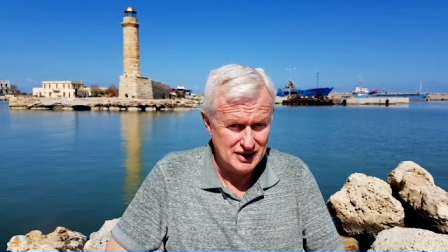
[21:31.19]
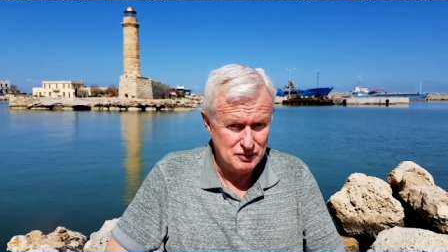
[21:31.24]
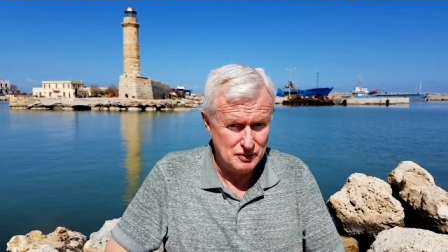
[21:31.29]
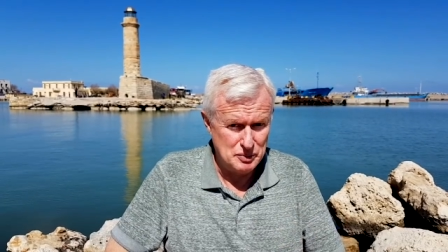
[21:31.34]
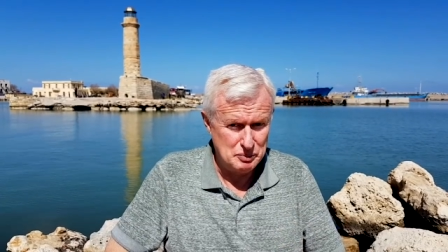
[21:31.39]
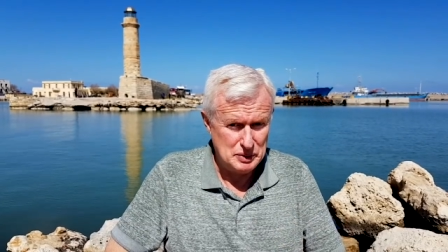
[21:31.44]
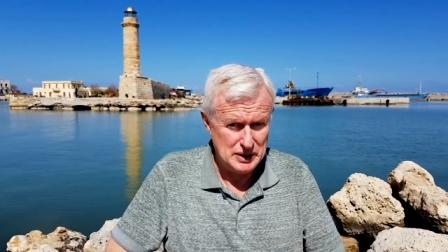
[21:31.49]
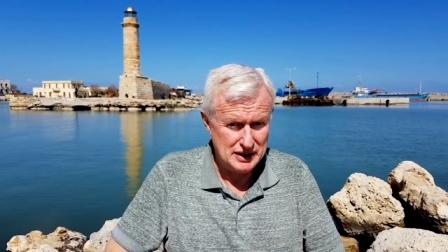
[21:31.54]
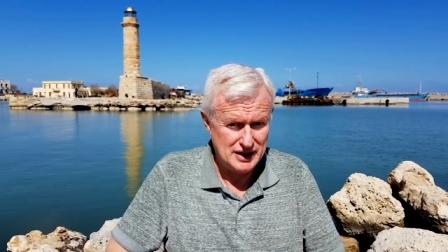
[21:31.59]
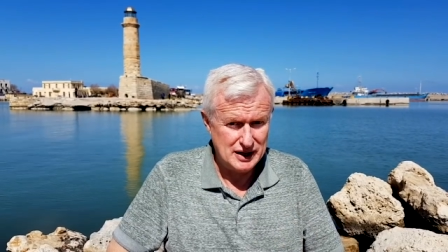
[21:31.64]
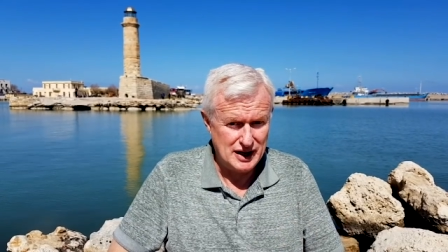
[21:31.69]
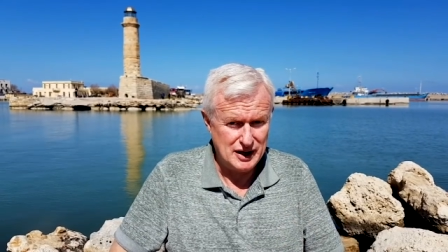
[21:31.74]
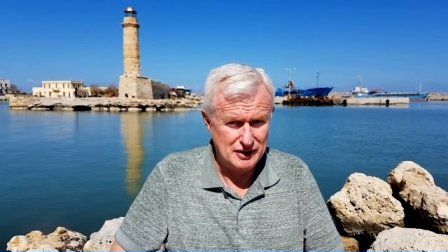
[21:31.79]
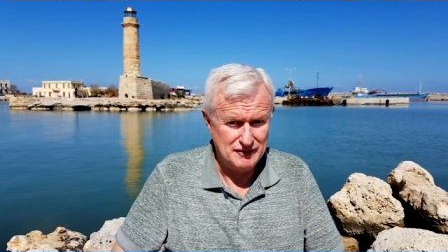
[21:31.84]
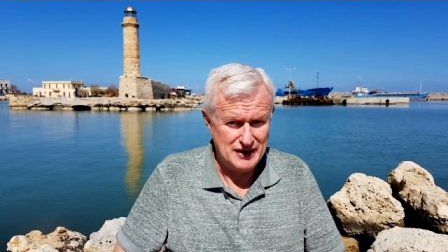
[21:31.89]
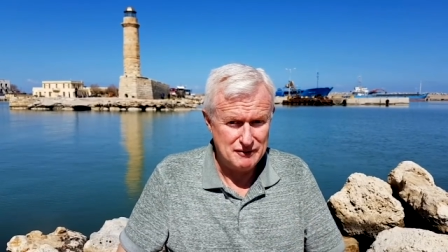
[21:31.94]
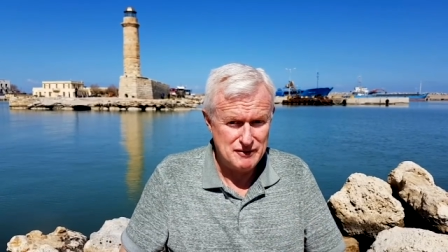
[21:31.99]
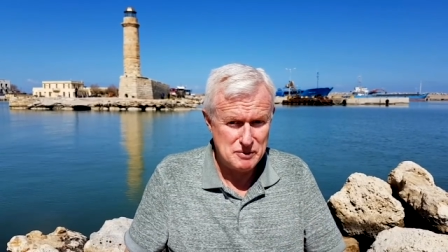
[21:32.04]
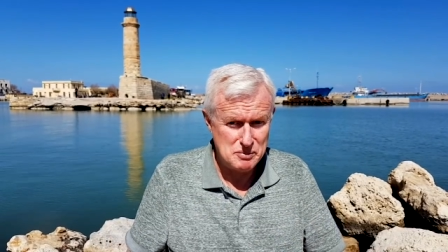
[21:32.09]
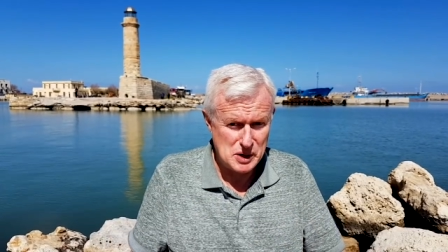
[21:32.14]
It would be kind of
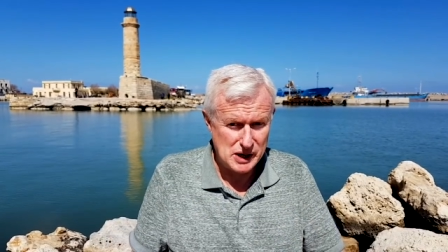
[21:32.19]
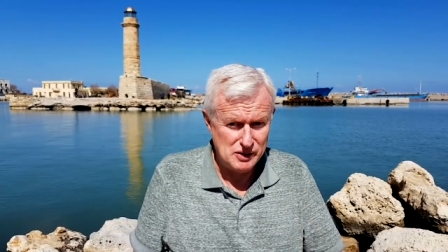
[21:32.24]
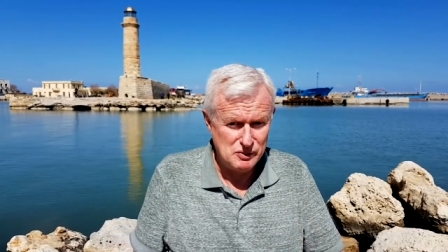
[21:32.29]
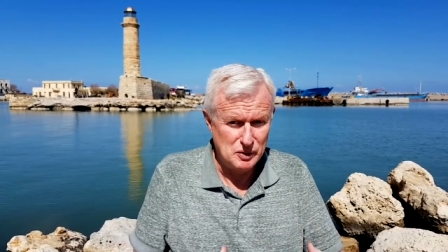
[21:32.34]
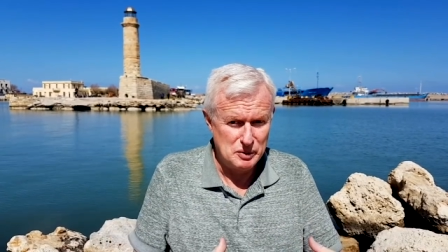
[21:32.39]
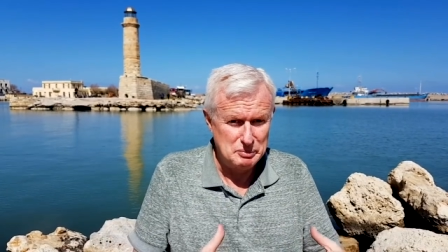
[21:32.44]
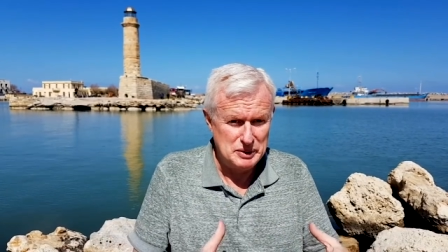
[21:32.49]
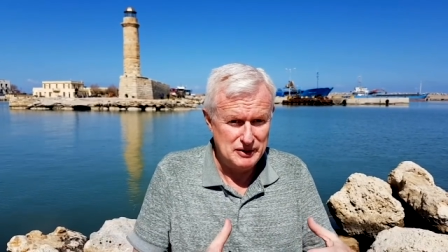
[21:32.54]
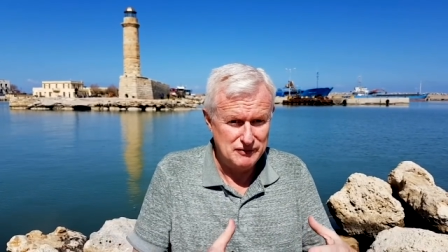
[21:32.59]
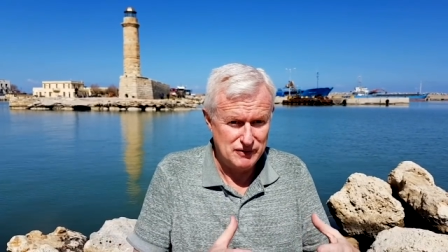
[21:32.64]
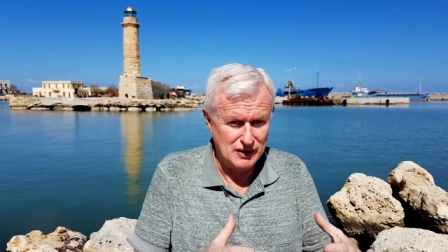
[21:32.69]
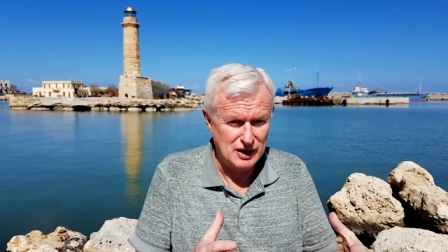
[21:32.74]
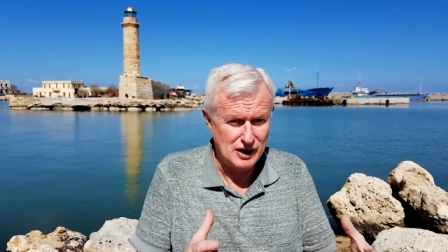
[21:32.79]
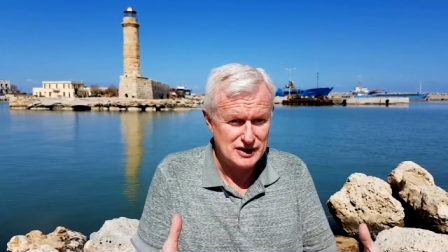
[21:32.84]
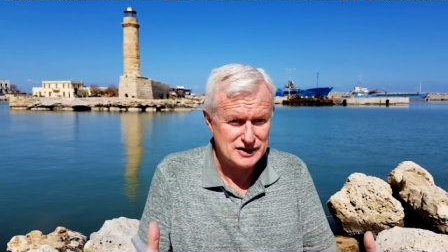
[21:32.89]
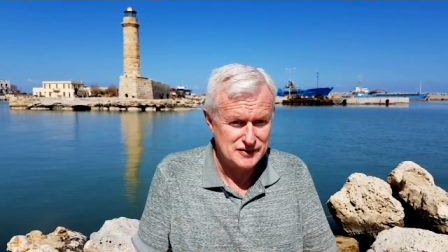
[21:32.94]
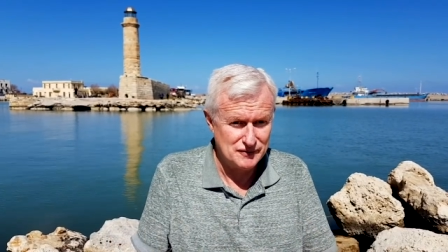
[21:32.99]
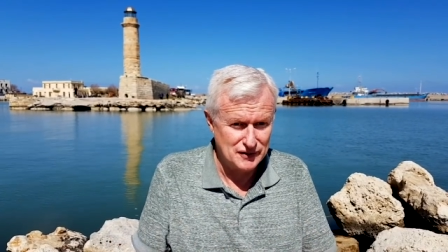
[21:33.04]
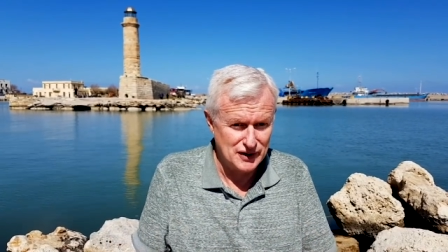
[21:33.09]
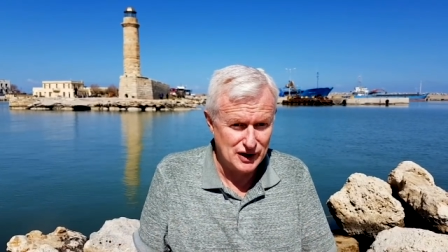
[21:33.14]
everybody would be
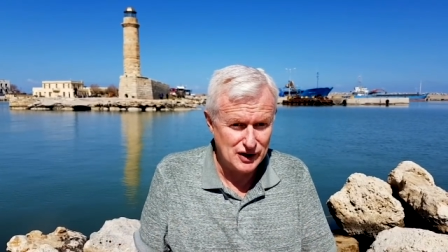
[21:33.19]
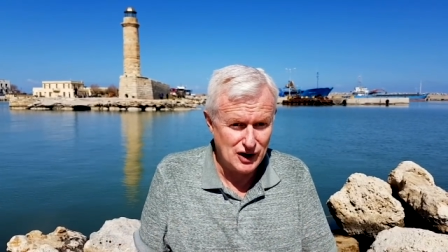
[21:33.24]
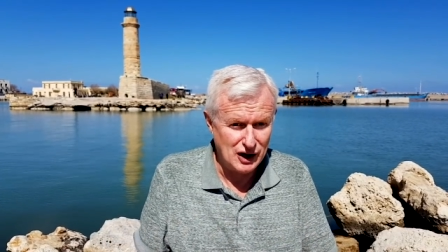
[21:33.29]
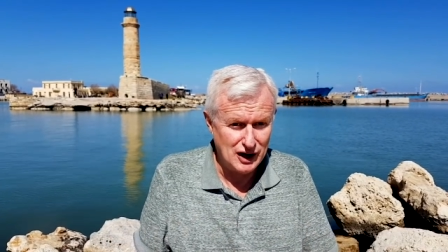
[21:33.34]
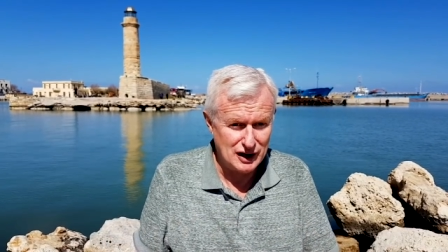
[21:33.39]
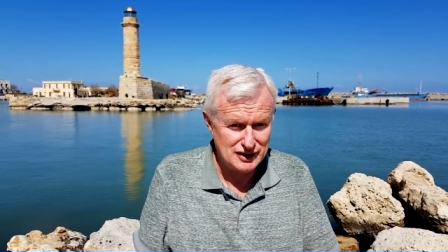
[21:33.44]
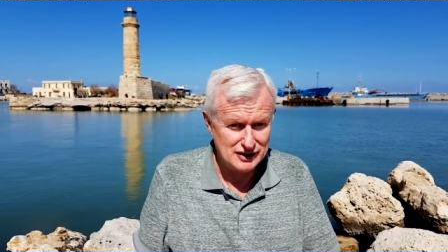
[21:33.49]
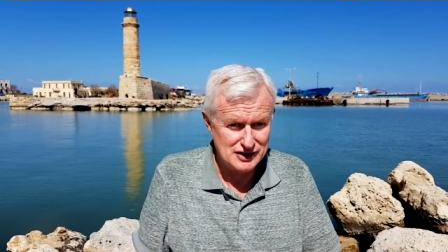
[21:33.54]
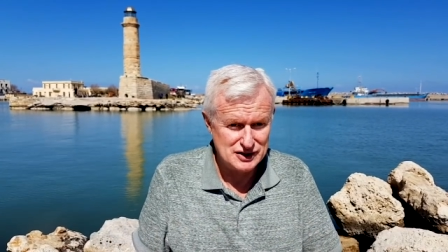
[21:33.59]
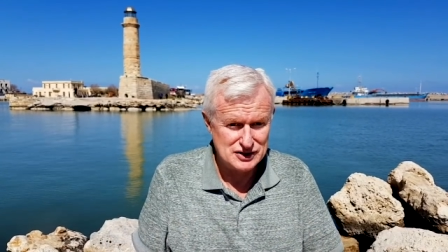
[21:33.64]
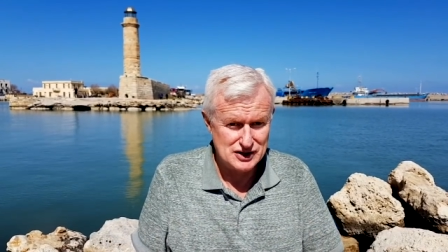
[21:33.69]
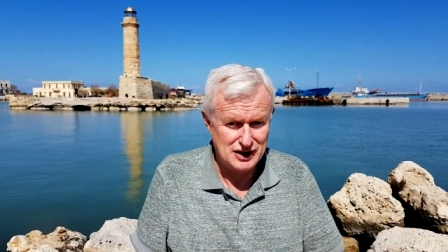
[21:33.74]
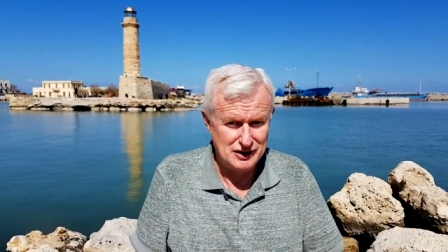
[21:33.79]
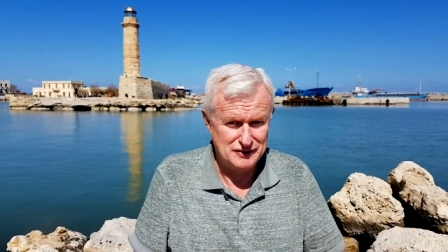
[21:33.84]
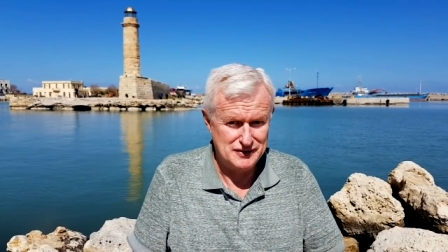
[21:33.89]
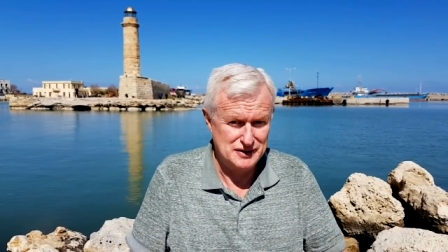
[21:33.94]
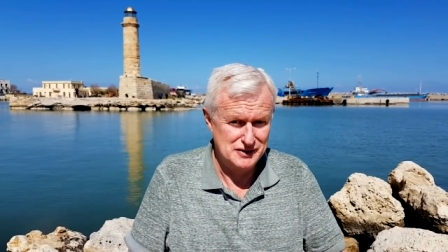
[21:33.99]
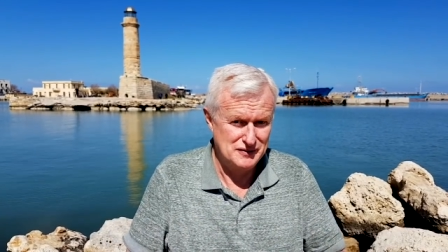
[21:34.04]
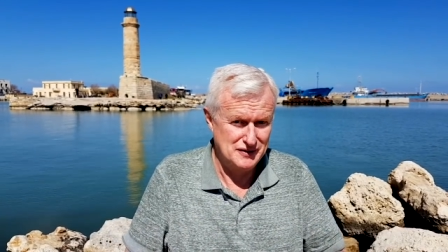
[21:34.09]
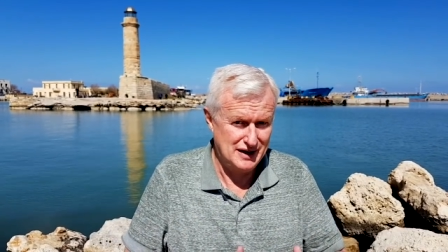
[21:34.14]
philosopher gardeners
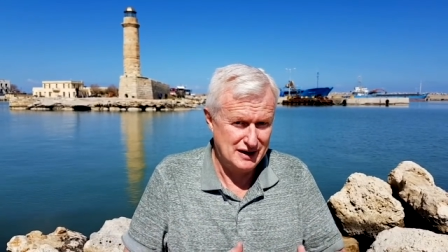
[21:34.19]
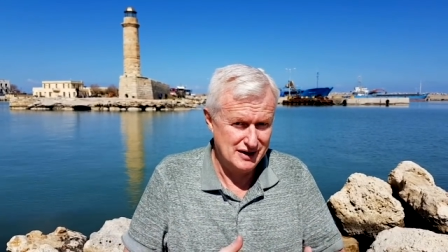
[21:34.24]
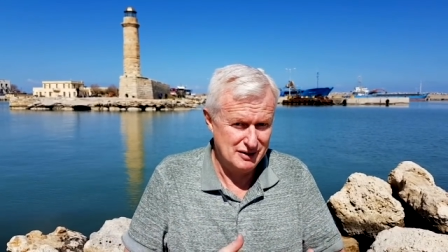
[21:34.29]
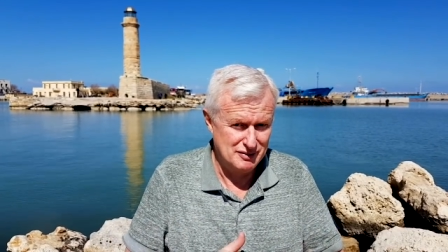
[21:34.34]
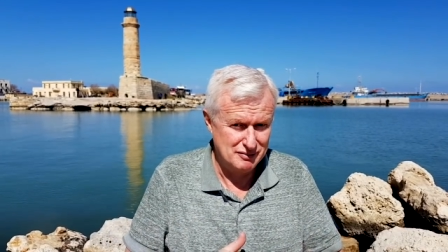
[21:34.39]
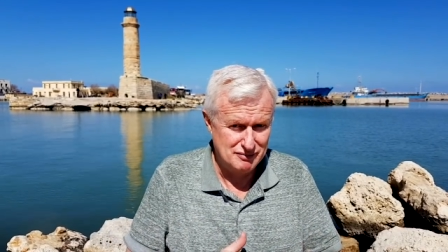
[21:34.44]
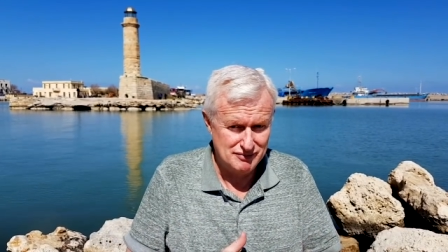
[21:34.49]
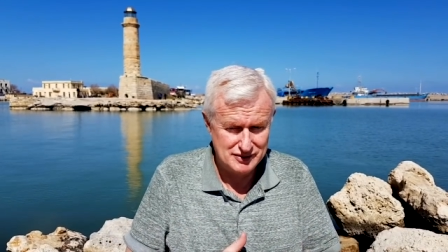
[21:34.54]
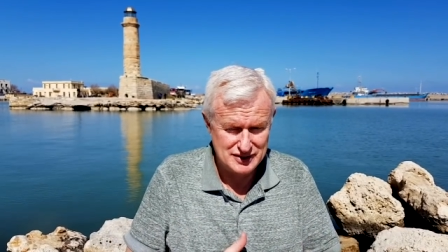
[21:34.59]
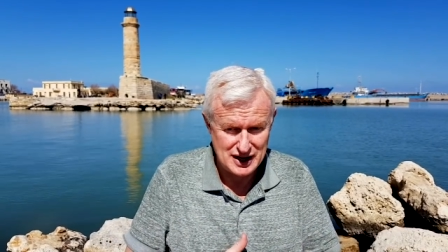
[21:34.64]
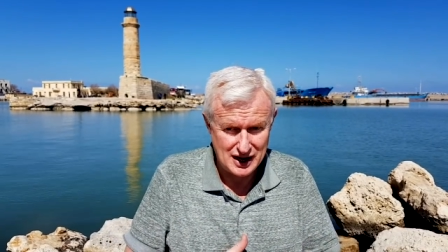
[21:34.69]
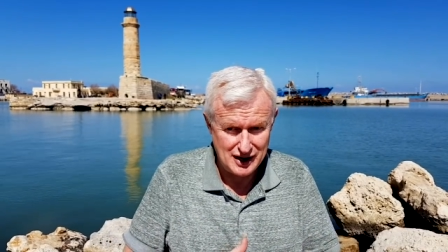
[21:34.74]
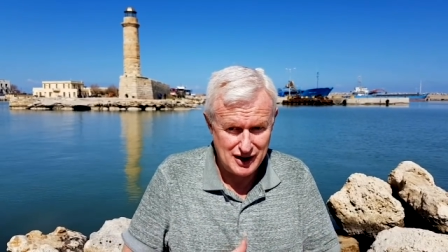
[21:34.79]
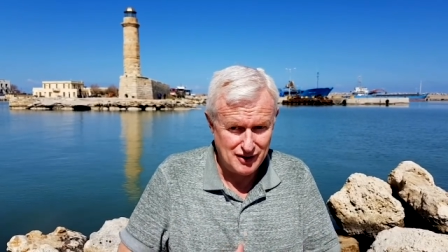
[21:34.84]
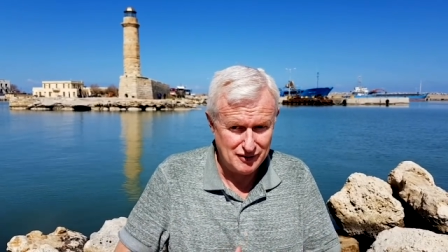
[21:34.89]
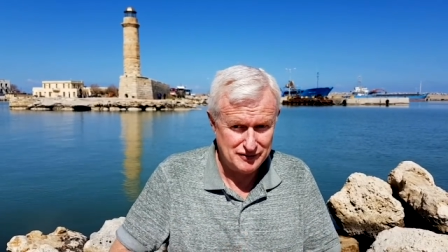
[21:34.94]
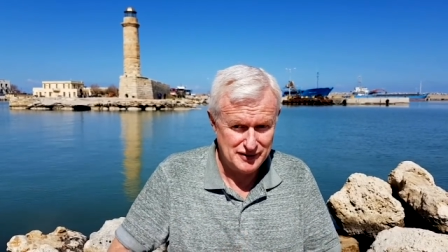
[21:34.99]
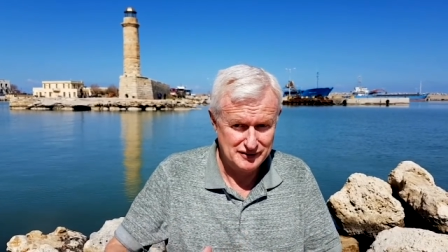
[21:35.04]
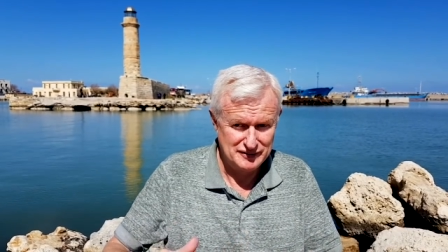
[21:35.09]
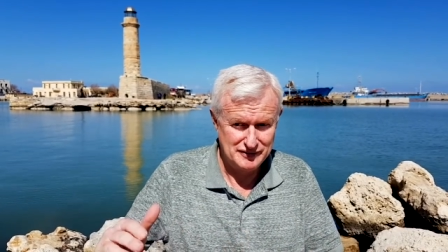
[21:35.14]
after you've had a die
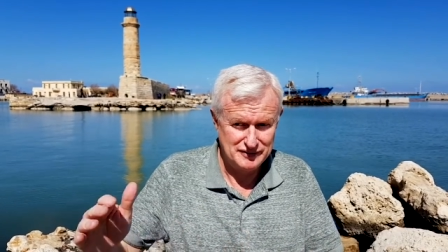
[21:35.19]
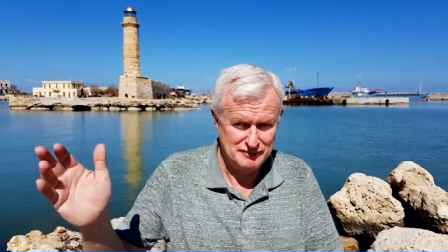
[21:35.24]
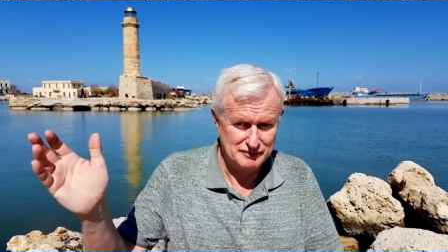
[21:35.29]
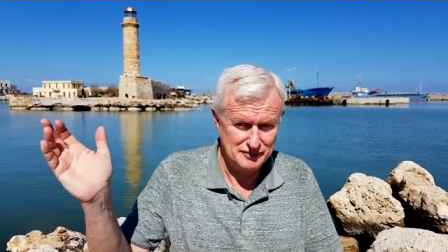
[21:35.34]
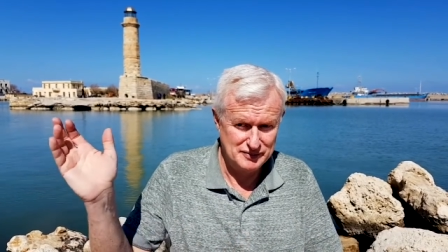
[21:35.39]
off of